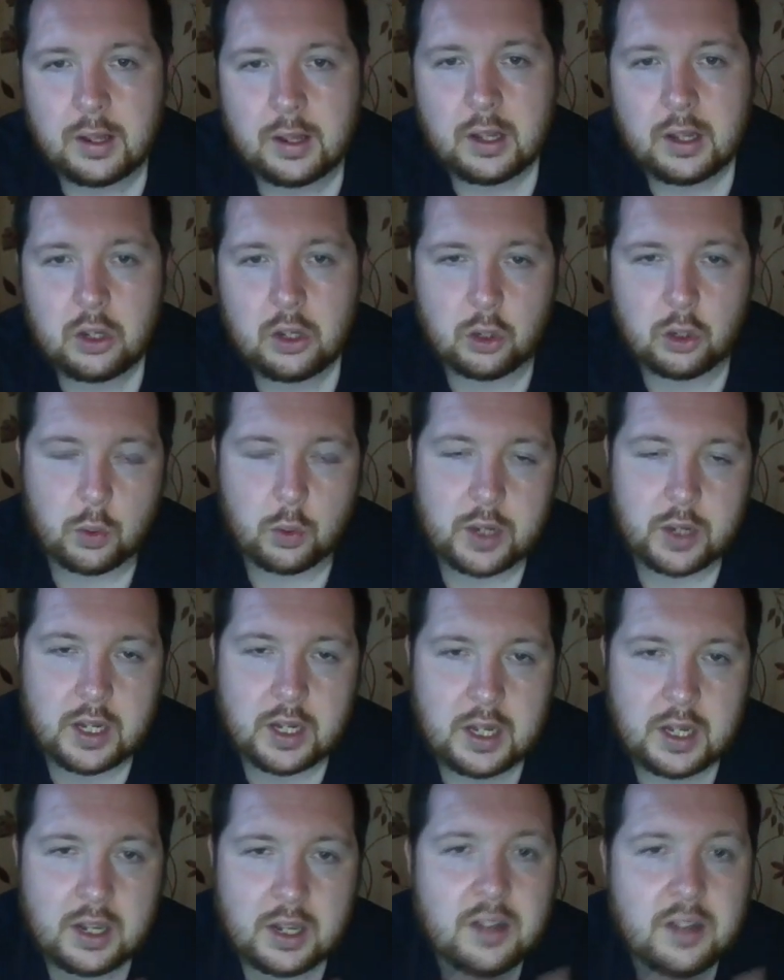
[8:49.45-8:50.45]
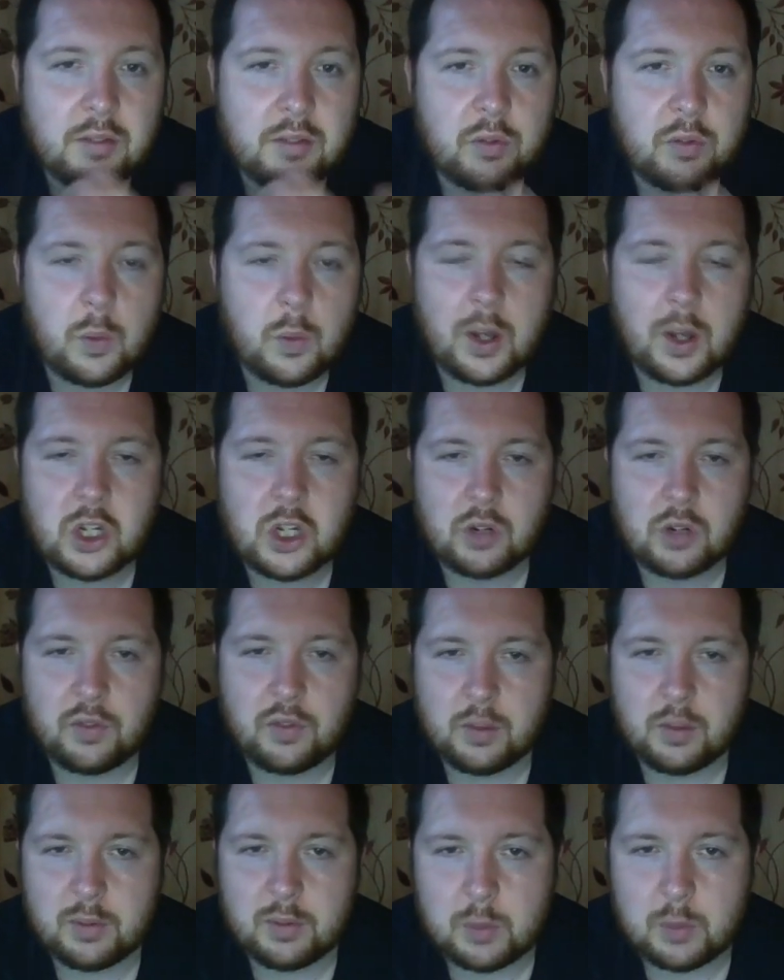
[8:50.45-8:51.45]
So he is influential for
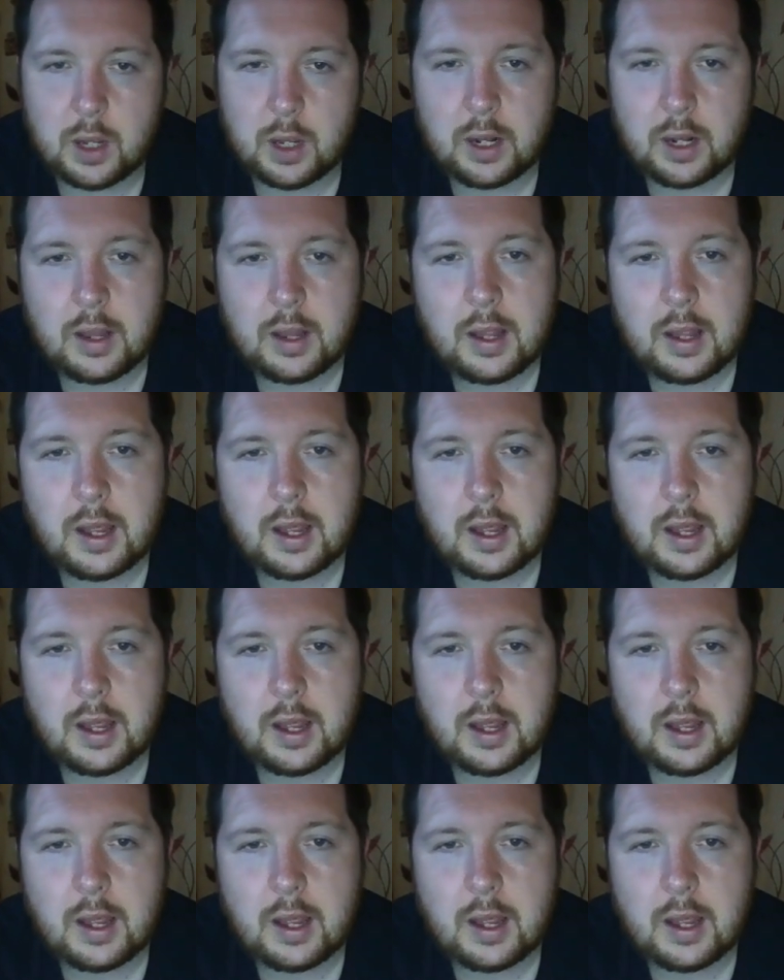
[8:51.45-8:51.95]
them as well.